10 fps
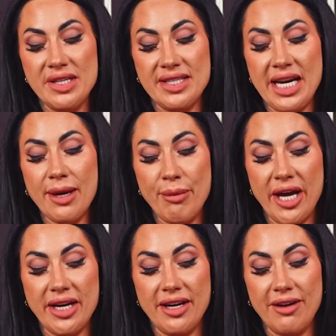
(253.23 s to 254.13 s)
to stay
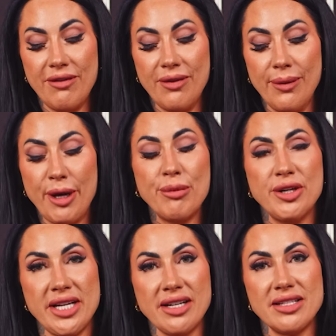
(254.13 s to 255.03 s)
competitive, but
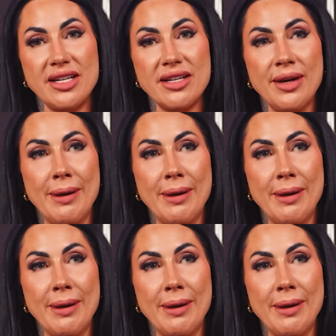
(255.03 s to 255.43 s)
protected.